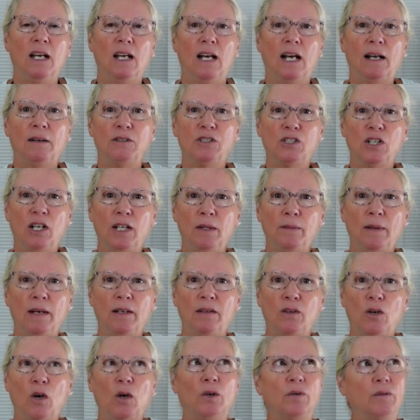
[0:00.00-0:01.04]
I was talking
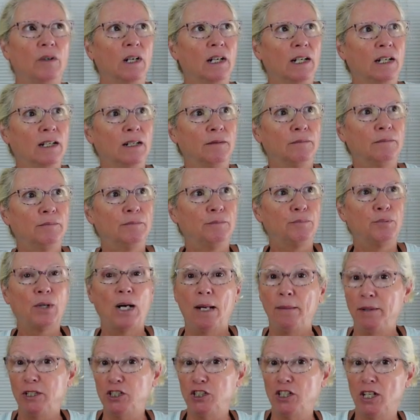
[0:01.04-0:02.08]
about
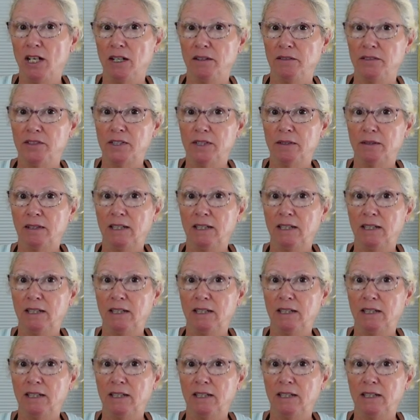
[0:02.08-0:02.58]
priming shelves,